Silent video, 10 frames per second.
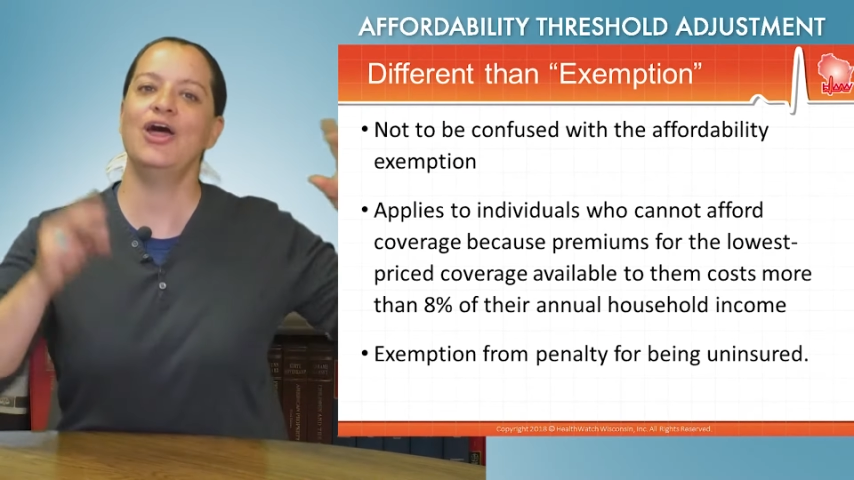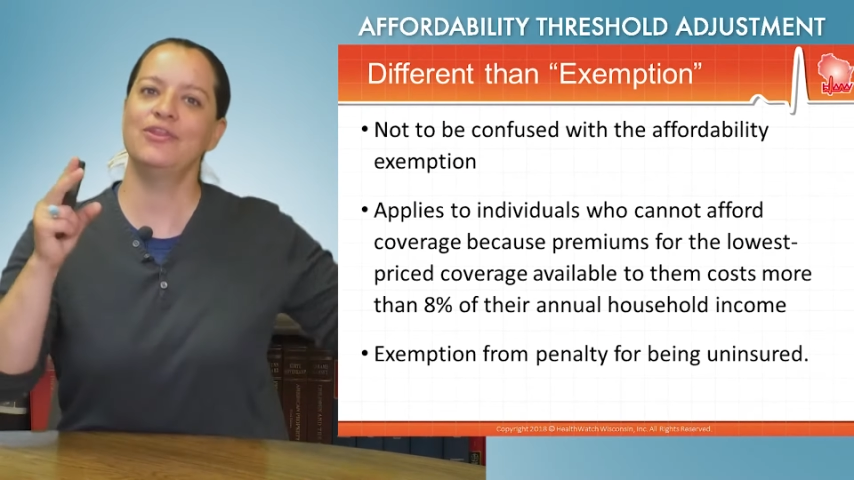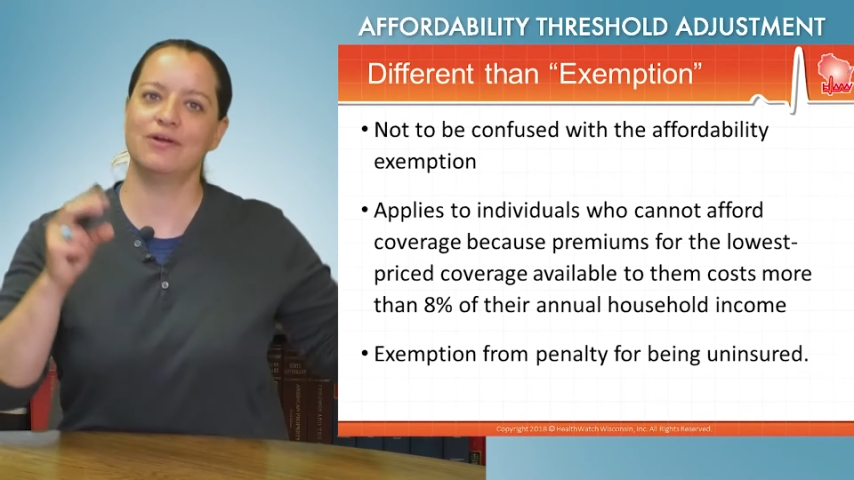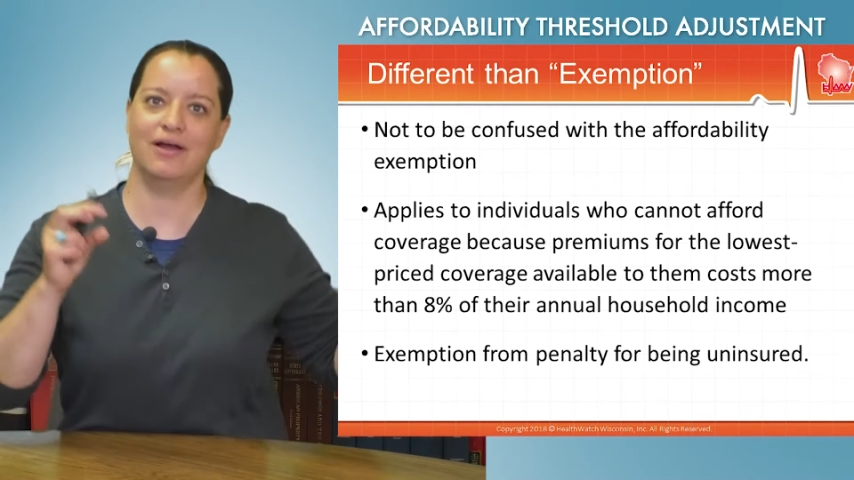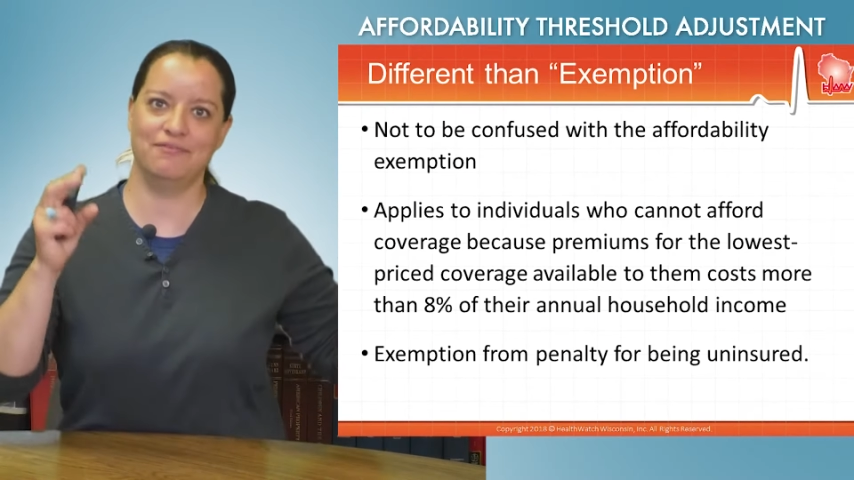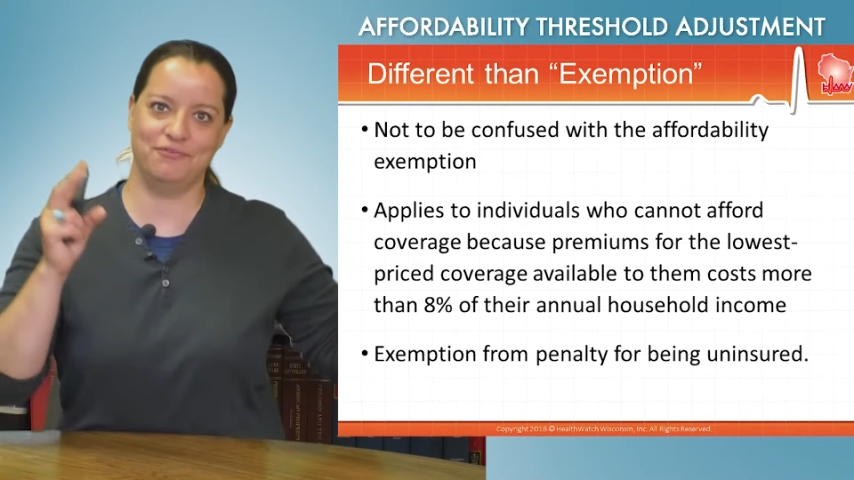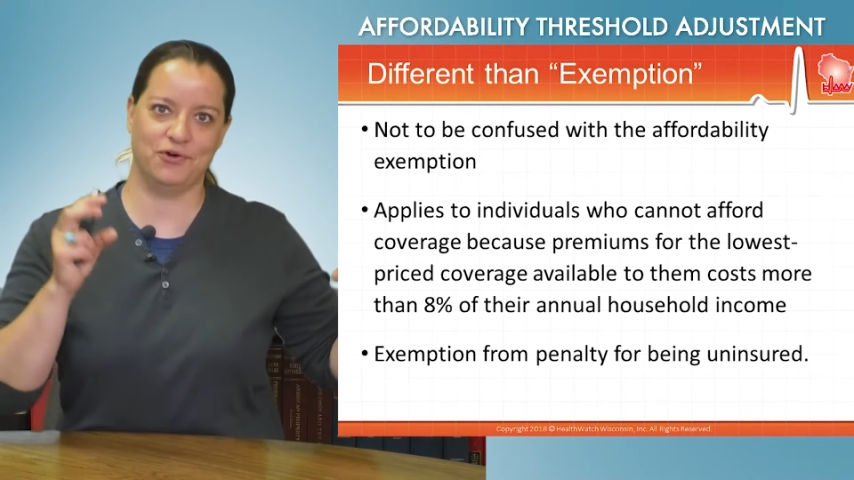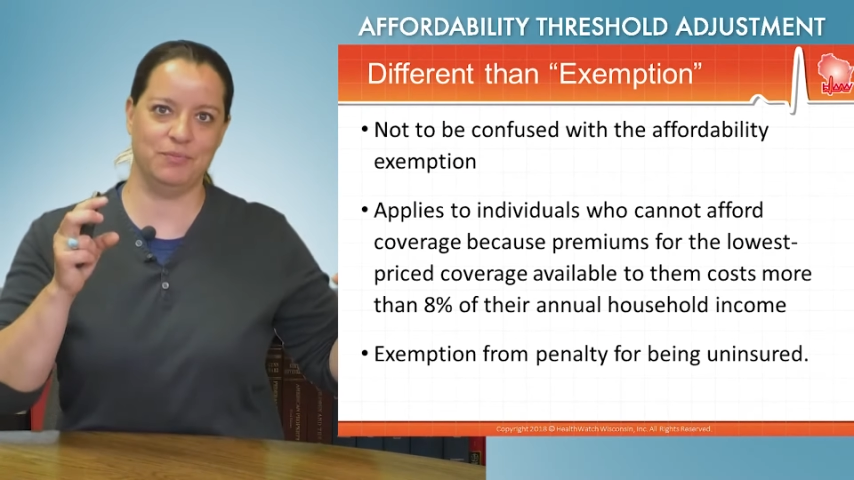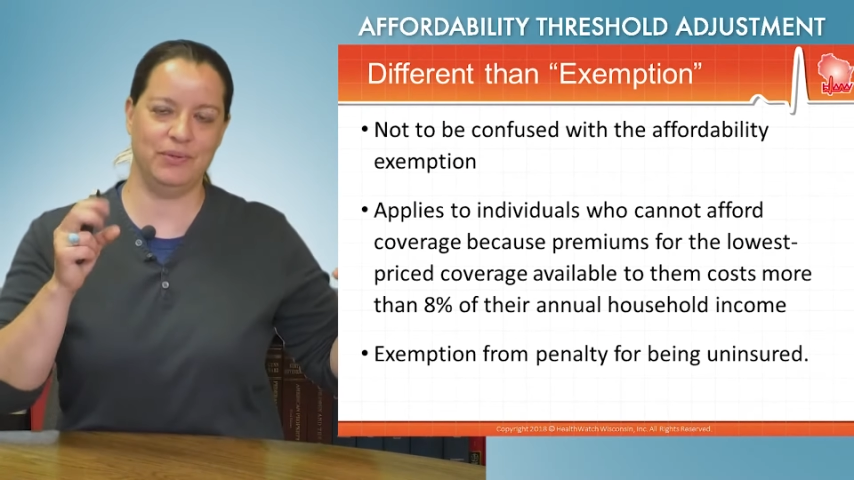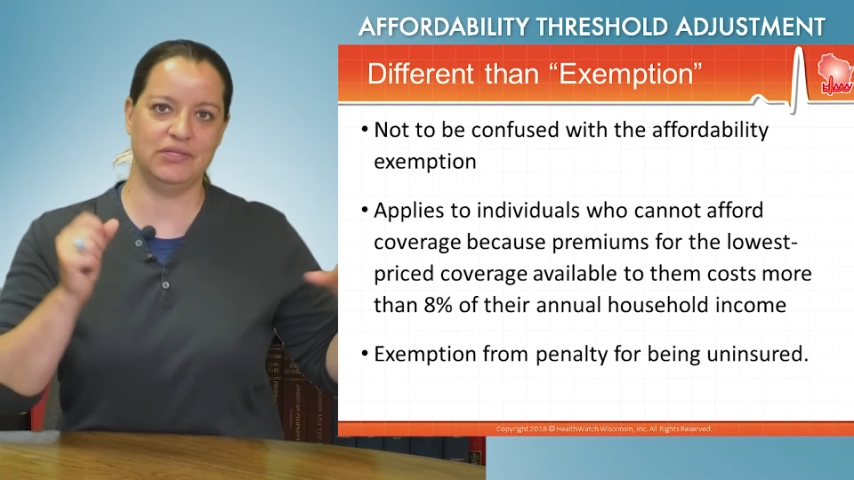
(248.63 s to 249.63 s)
other
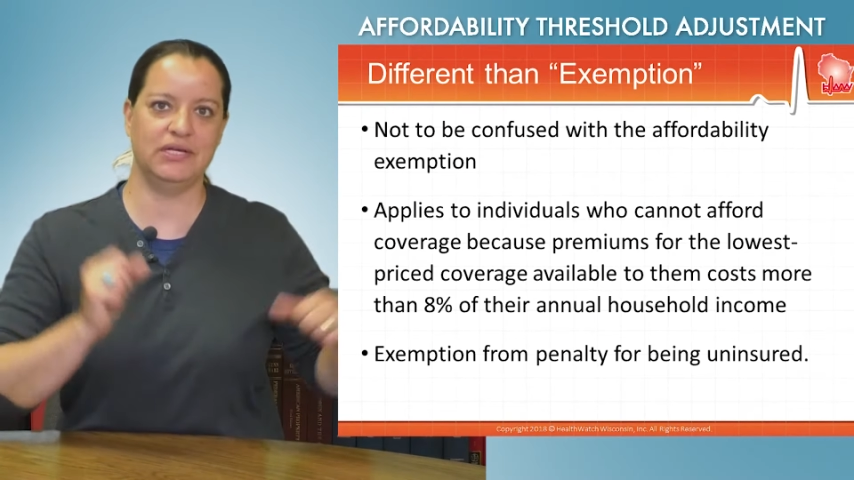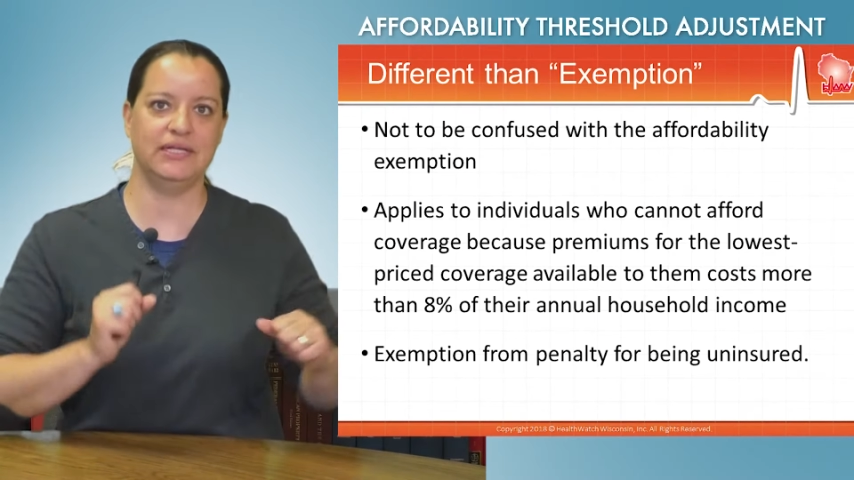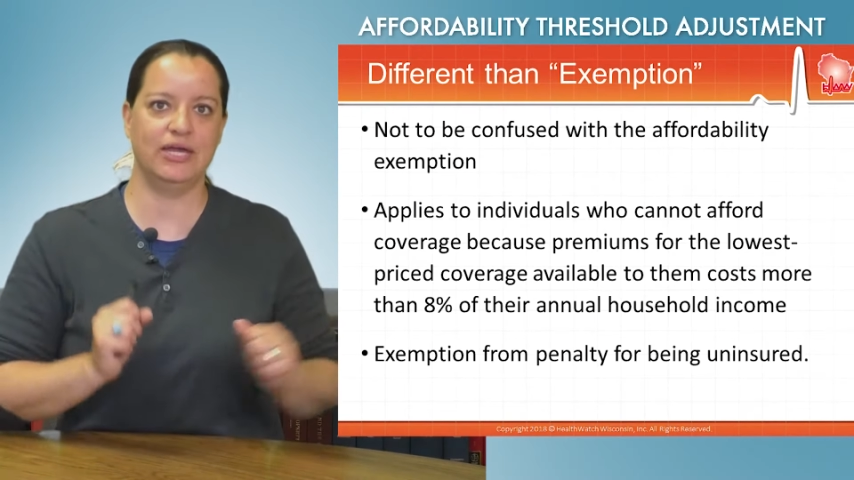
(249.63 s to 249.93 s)
affordability